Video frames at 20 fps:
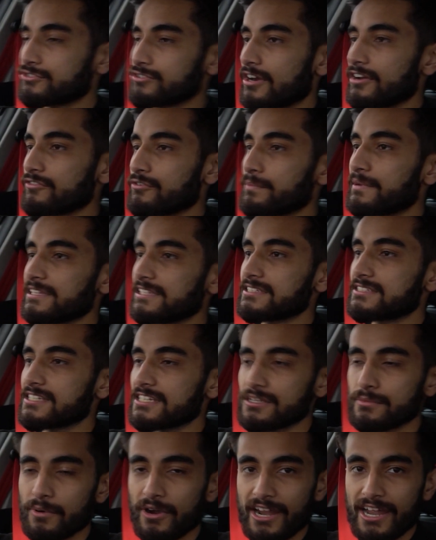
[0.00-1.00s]

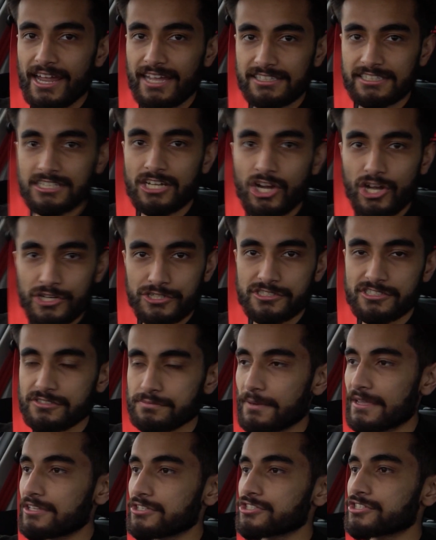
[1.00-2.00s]
drivability by adding harsh
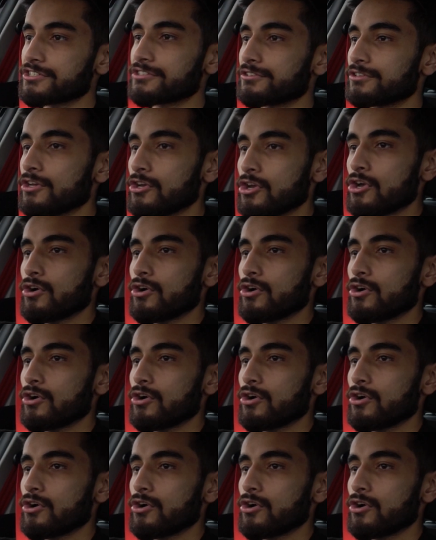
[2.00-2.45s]
suspension